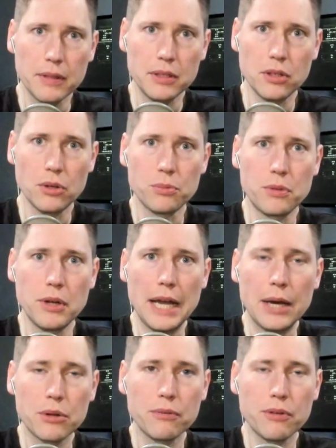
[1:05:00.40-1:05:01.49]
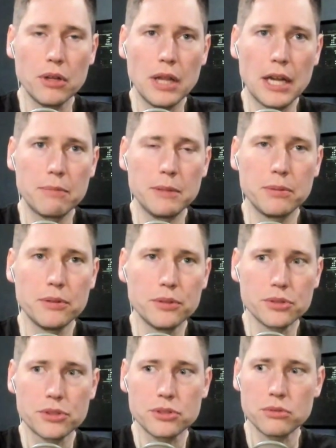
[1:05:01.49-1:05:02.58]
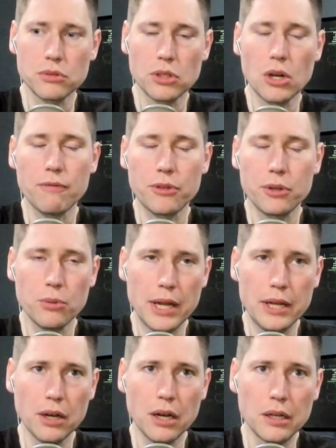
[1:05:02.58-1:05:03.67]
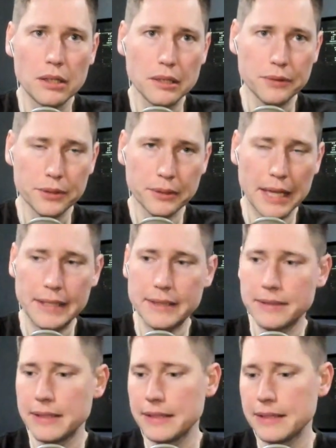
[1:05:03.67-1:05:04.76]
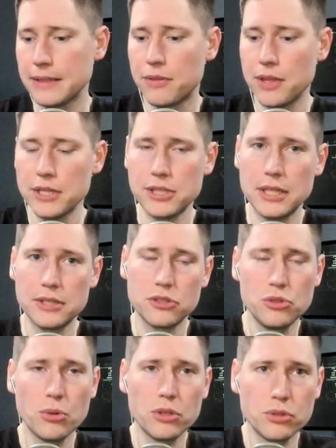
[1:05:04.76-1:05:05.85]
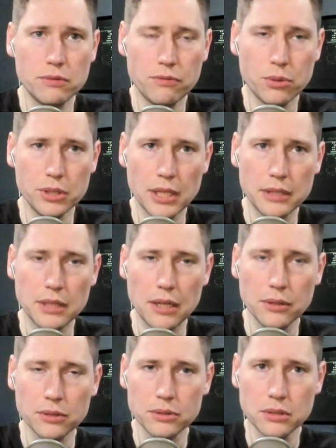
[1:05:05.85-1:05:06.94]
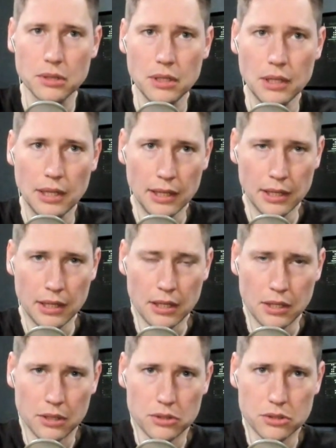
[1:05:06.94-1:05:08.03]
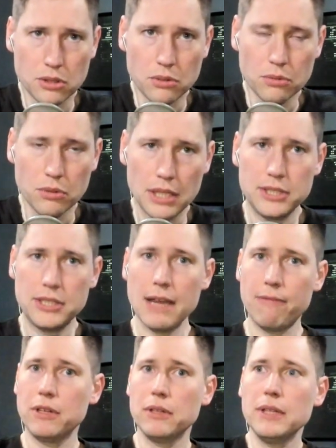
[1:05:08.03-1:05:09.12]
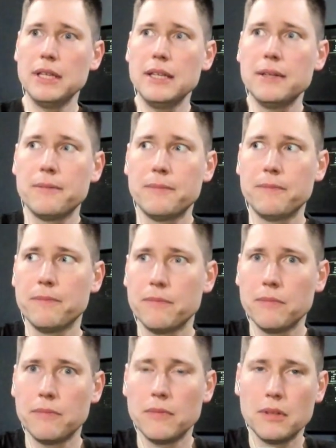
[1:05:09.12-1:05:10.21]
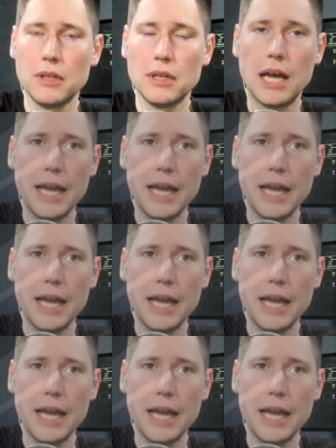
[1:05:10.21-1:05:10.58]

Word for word: you know they're out of a lot of people's they're off their radar a little and this is $249 right so it's definitely a